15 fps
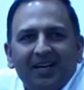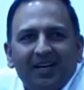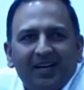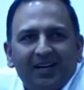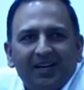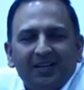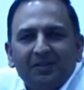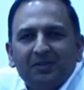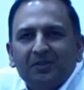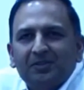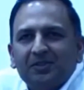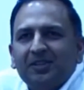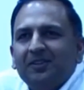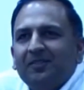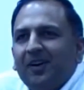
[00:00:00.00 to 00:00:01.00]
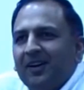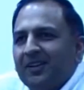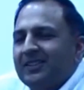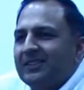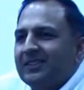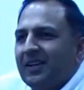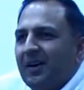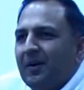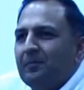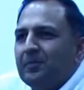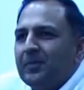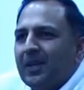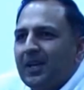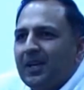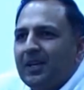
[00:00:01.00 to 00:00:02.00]

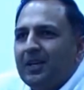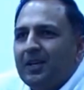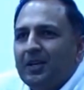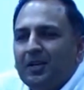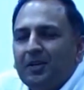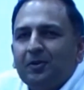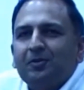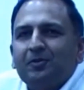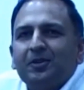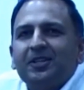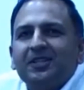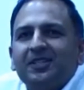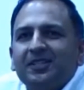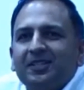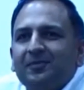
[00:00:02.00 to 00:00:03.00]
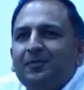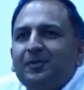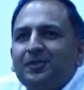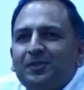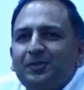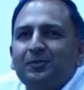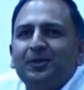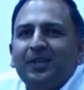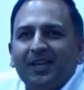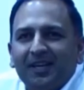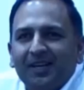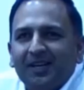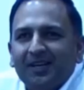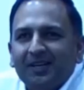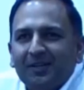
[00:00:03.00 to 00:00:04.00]
Srinivas, your criticism was
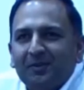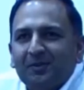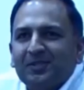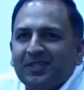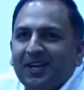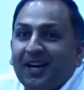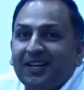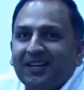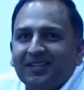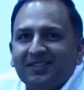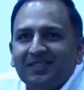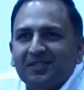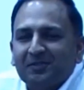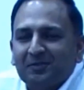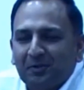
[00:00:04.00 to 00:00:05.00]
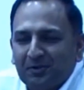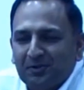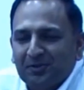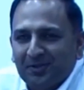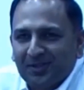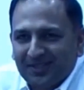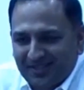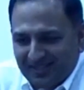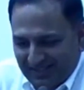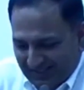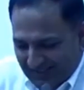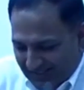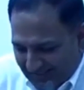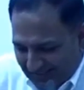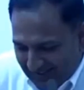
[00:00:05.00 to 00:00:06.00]
soothing, your silence is
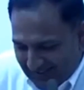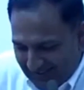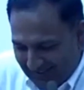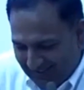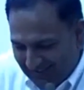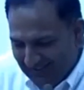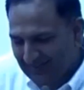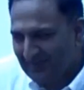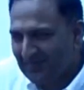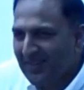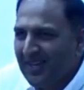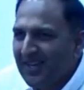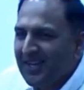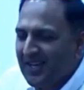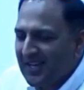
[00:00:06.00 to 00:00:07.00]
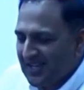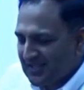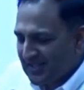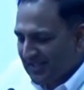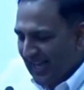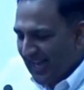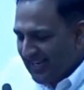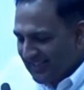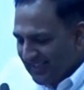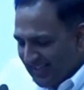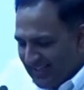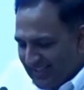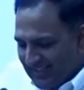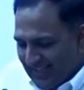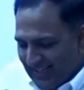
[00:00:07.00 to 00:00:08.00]
torturous, right? So
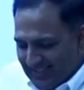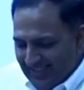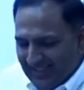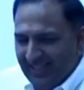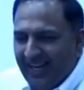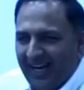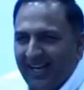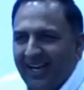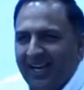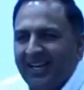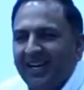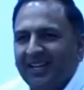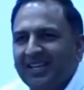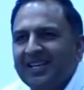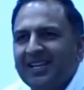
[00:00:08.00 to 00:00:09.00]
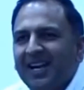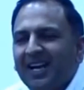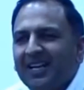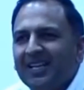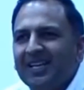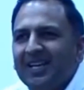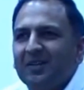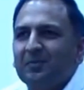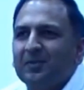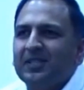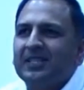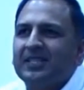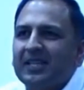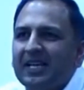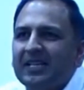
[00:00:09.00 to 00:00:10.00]
that, in a sense, I think it
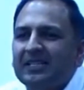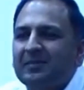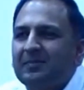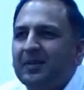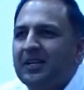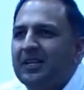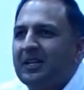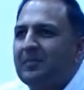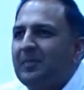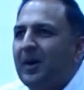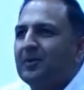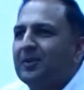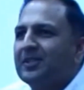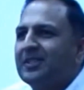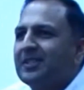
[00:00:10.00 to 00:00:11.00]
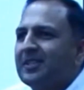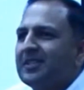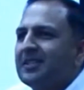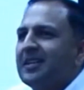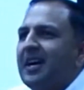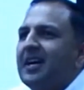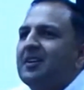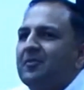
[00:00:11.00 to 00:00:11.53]
was a sensibility about a certain